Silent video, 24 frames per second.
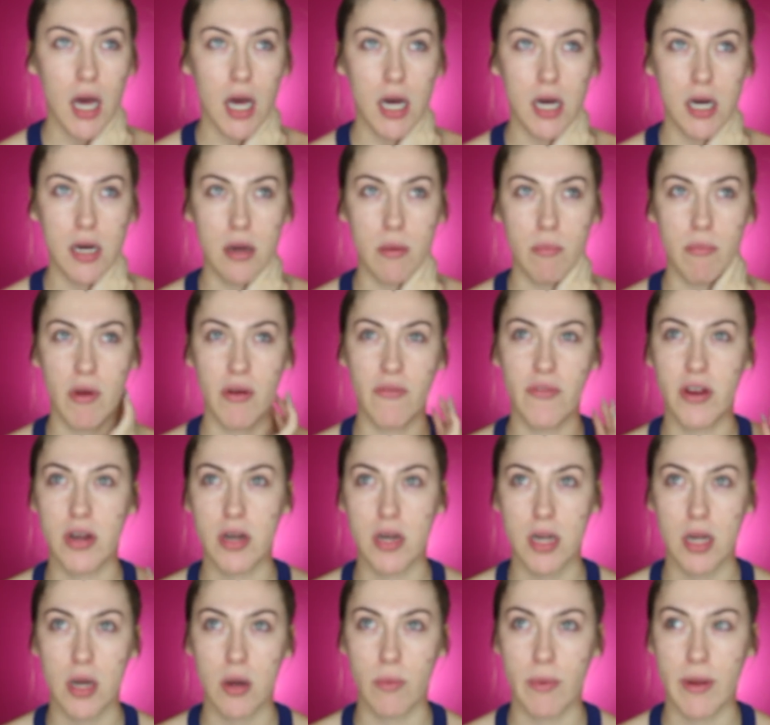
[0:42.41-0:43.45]

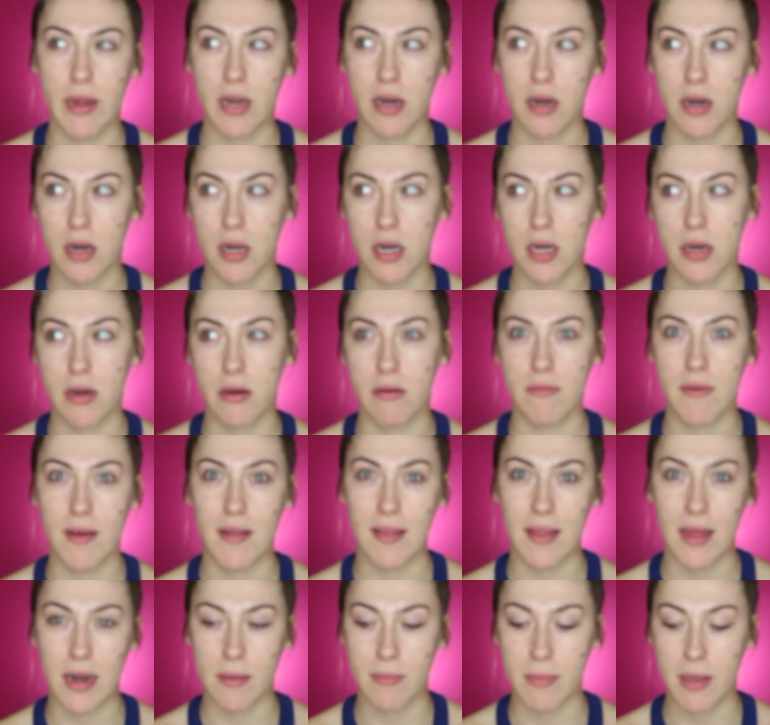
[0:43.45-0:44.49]
very aware of a
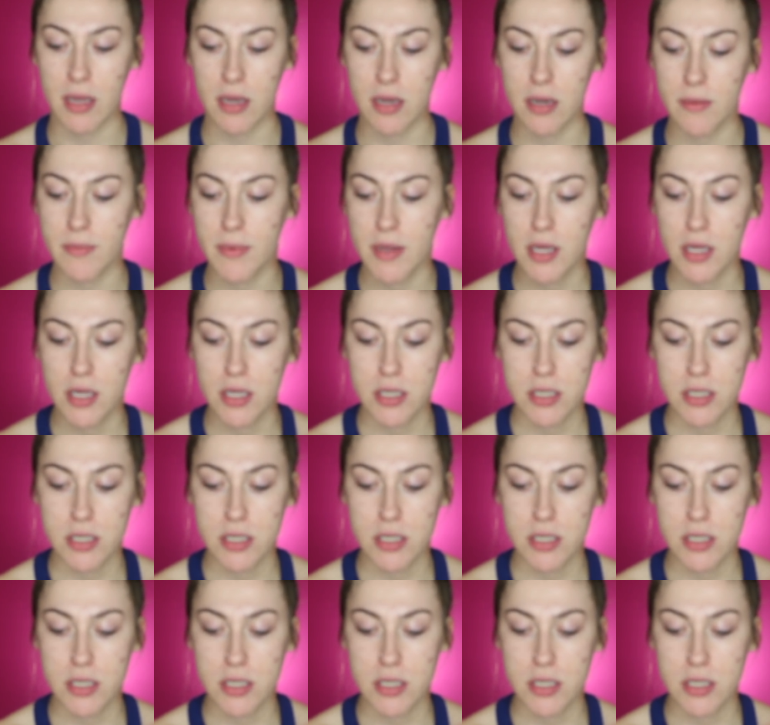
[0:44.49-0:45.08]
lot of makeup,